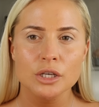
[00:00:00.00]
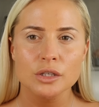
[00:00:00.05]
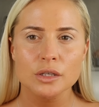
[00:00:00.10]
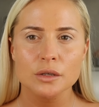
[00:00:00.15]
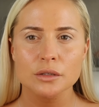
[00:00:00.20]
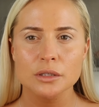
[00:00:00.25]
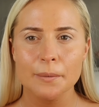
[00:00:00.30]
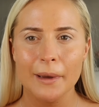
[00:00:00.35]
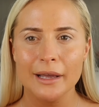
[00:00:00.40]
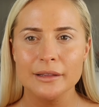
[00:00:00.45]
So
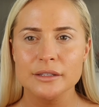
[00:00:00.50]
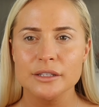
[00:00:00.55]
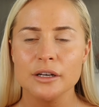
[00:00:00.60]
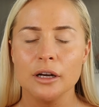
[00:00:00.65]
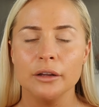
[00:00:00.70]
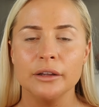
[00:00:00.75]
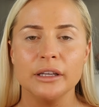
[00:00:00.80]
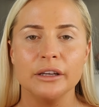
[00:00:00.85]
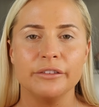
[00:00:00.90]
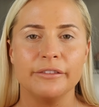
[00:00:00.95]
depending
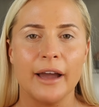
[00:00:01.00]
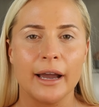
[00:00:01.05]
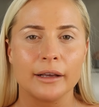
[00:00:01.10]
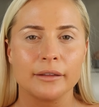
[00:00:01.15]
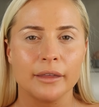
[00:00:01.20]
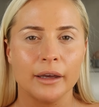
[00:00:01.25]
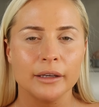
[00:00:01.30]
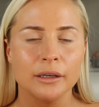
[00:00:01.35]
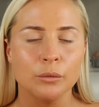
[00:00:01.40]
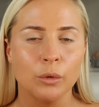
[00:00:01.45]
on the
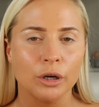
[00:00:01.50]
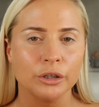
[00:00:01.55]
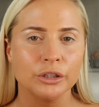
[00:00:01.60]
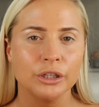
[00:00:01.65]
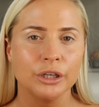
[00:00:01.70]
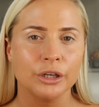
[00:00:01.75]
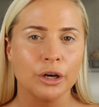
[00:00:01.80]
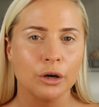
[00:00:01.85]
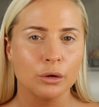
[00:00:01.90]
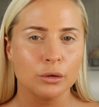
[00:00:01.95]
effect that you want
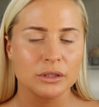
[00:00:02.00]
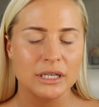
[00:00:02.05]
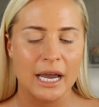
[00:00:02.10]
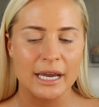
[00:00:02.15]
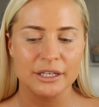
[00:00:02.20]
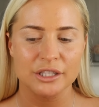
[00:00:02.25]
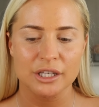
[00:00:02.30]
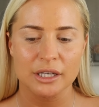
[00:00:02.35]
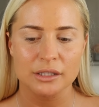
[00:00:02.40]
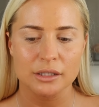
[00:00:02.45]
your gold
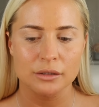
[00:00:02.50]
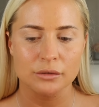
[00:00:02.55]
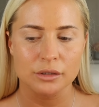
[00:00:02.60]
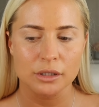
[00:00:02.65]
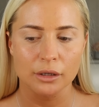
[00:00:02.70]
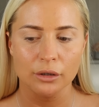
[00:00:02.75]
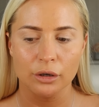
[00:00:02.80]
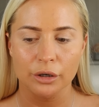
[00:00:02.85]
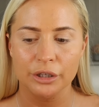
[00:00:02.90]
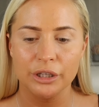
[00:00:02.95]
eyeshadow
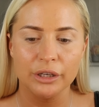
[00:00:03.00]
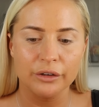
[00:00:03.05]
to look,